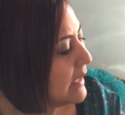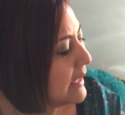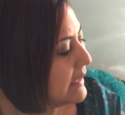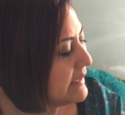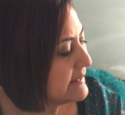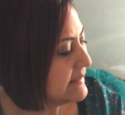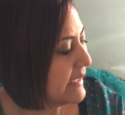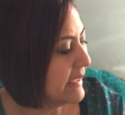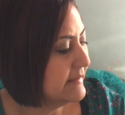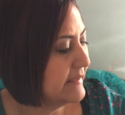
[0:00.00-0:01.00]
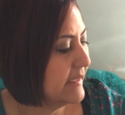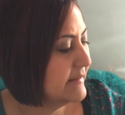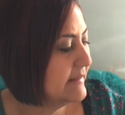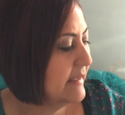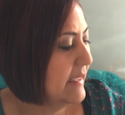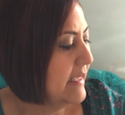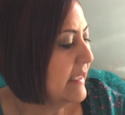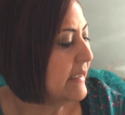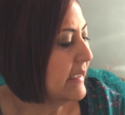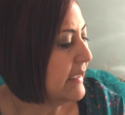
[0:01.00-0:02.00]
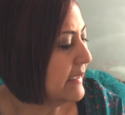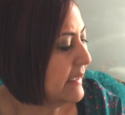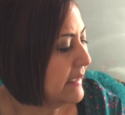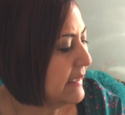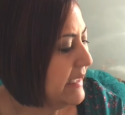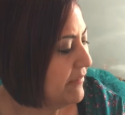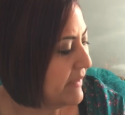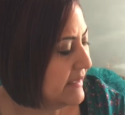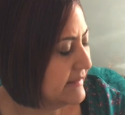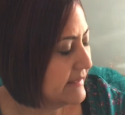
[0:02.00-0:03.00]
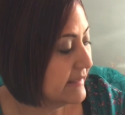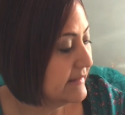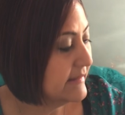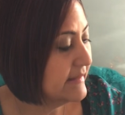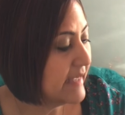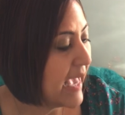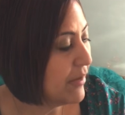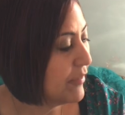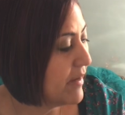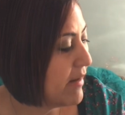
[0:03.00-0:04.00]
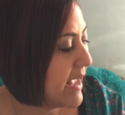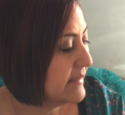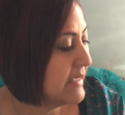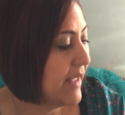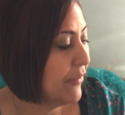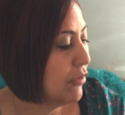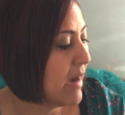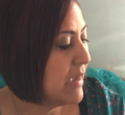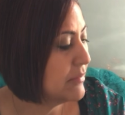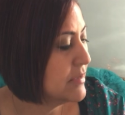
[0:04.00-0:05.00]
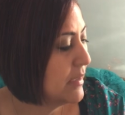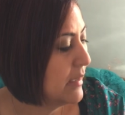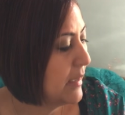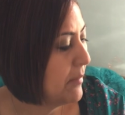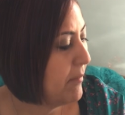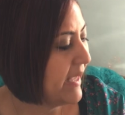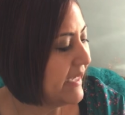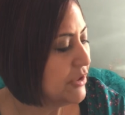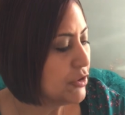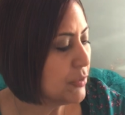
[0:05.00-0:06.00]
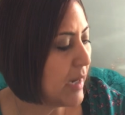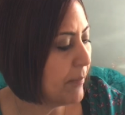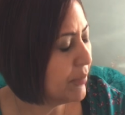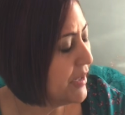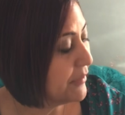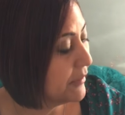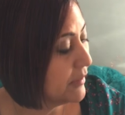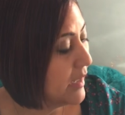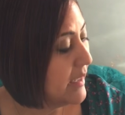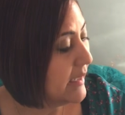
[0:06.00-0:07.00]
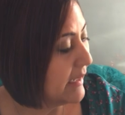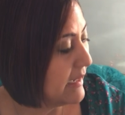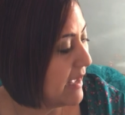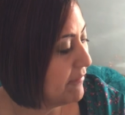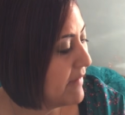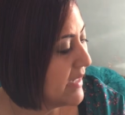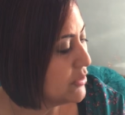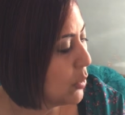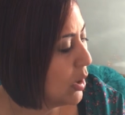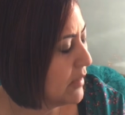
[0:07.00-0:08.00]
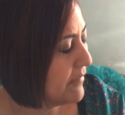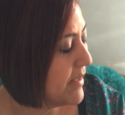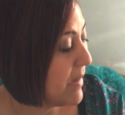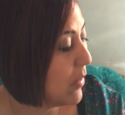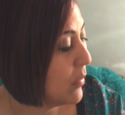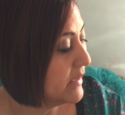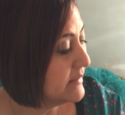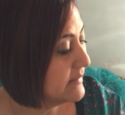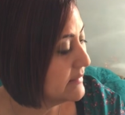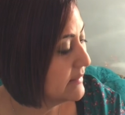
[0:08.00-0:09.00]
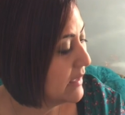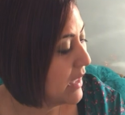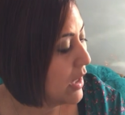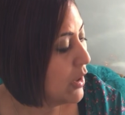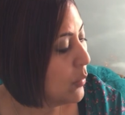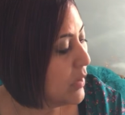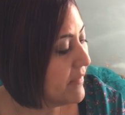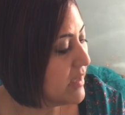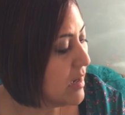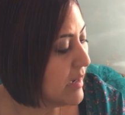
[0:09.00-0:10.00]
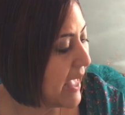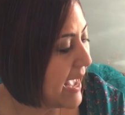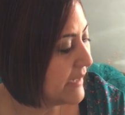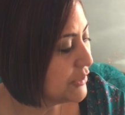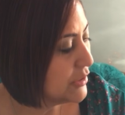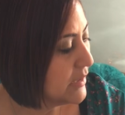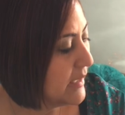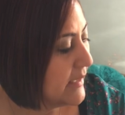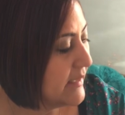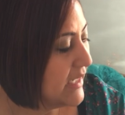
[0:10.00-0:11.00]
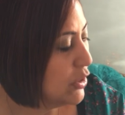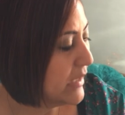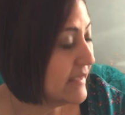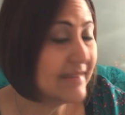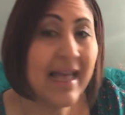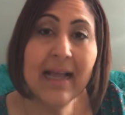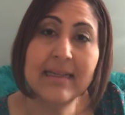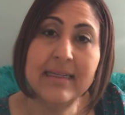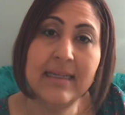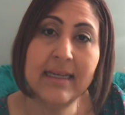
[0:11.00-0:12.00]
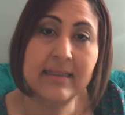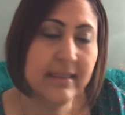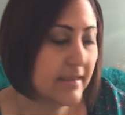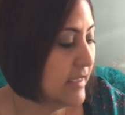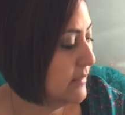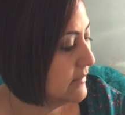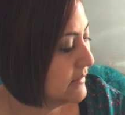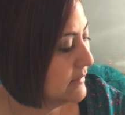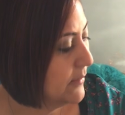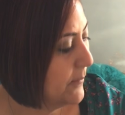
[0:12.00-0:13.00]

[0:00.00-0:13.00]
Like stick insects, leaf insects scatter their eggs on the ground, making sure a predator cannot find all of them at once. When the young hatch, they look exactly like the adults,